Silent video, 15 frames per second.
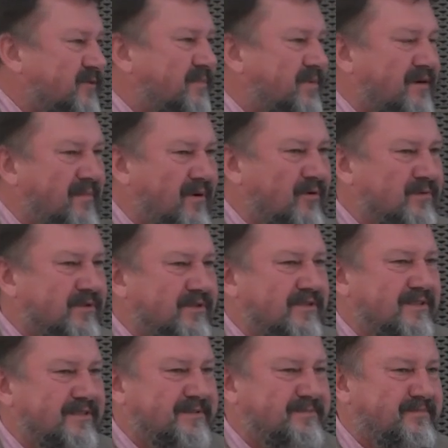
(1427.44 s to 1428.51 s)
promote
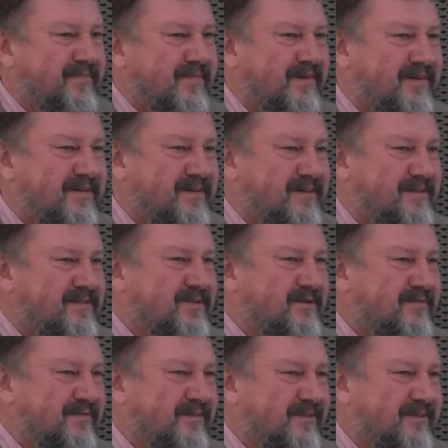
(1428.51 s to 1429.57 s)

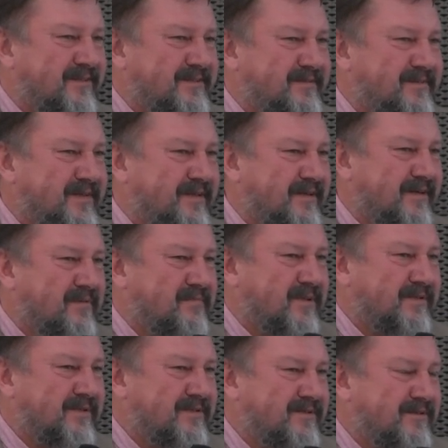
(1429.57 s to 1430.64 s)
soft
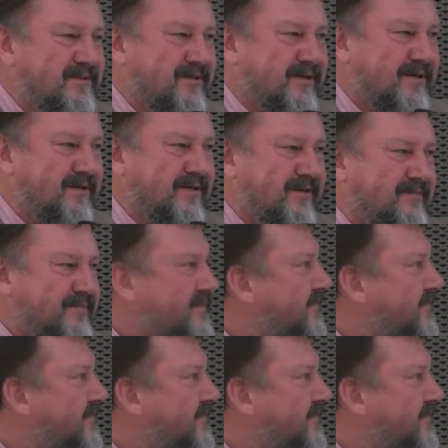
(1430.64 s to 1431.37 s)
competences training.